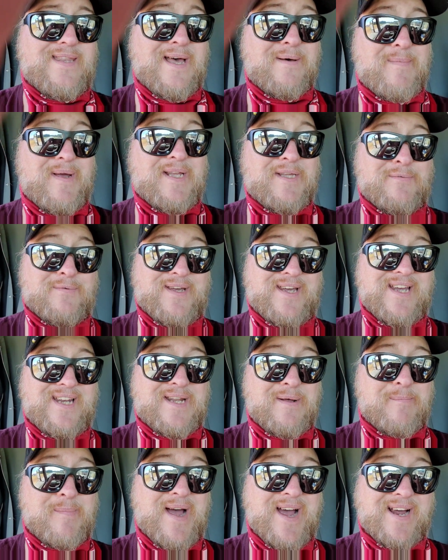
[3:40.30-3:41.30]
That means we
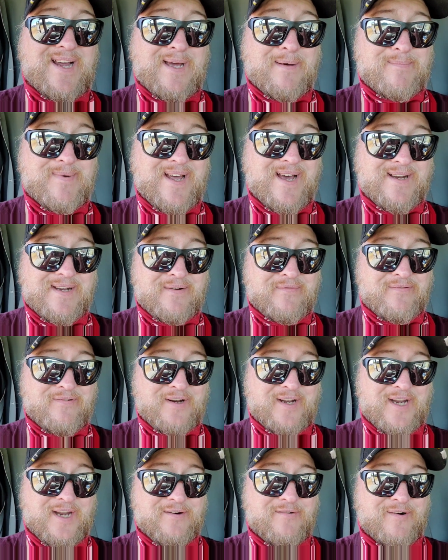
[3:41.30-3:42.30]
get to back up down the
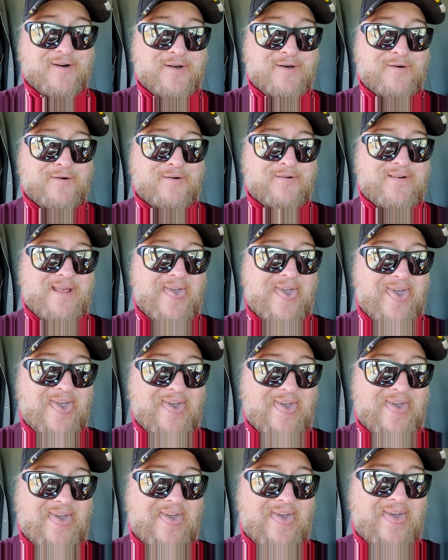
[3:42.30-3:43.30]
freaking road.
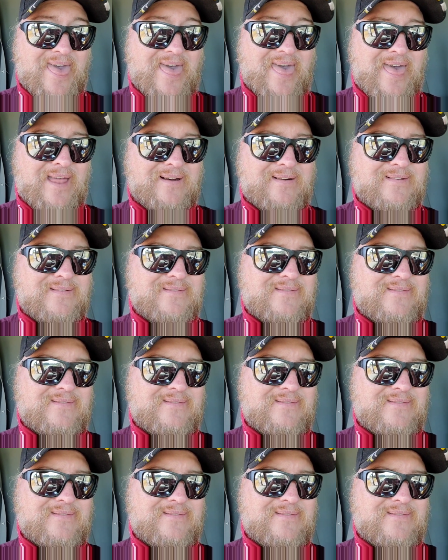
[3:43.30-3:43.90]
Ugh.